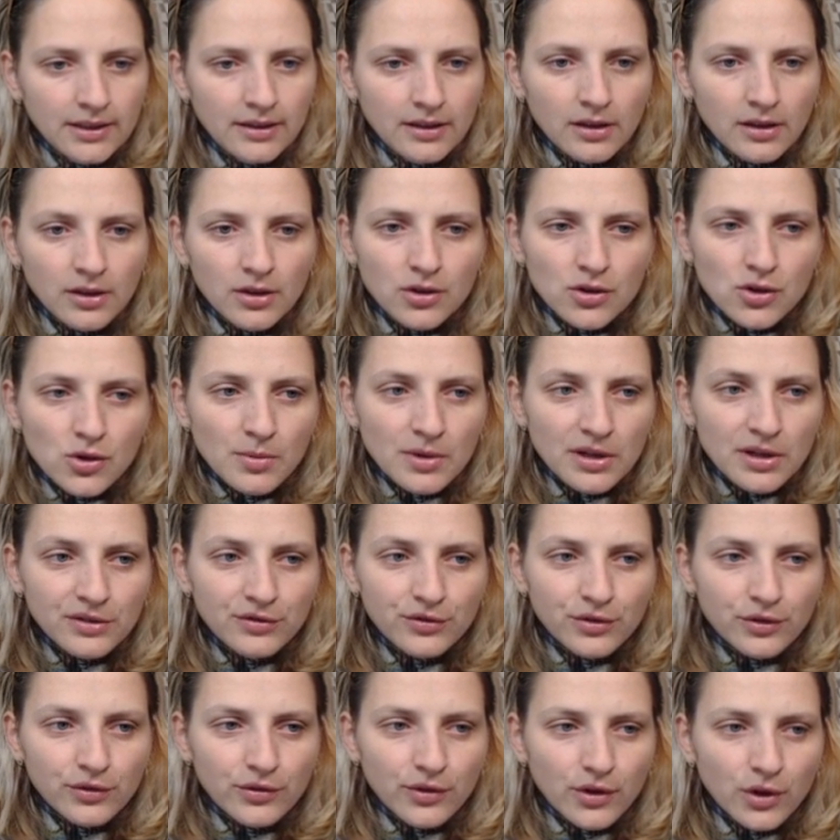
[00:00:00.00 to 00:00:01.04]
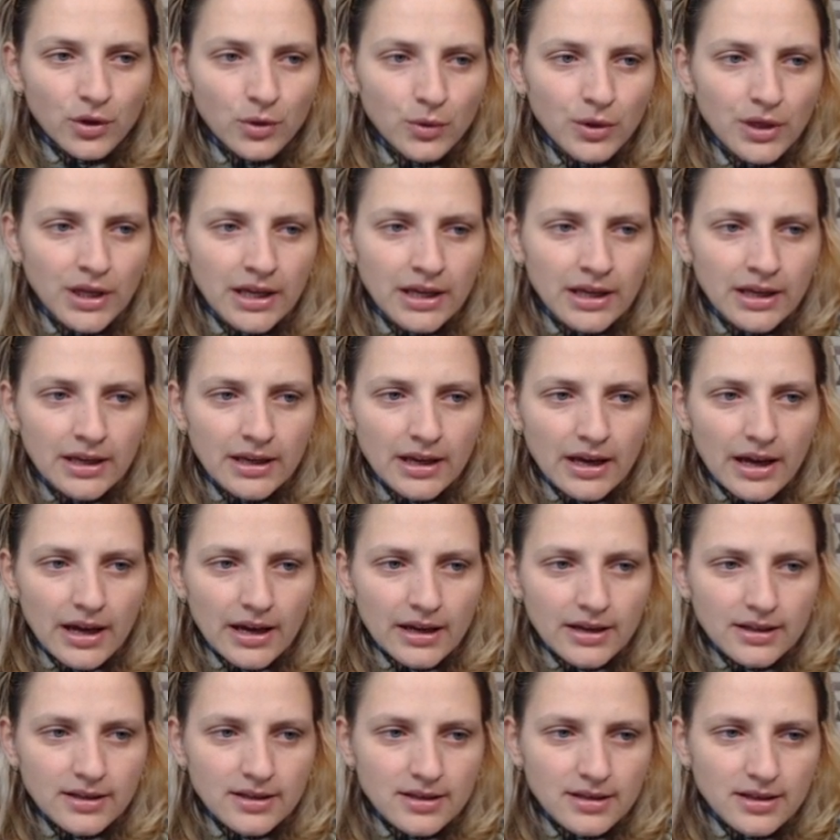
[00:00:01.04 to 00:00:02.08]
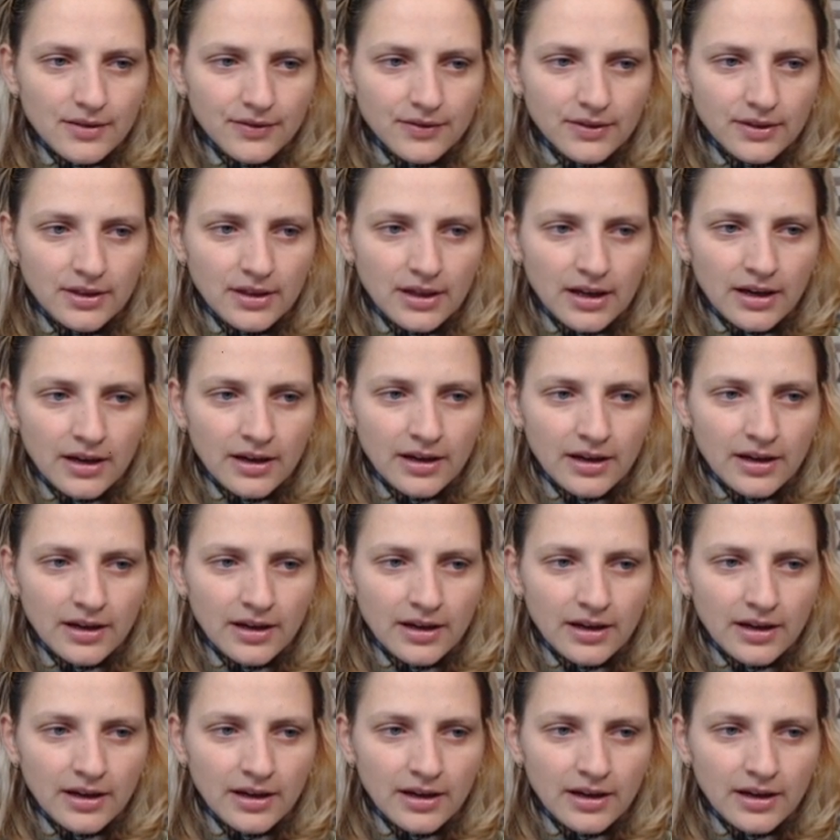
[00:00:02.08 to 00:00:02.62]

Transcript: Thank you so much for following x79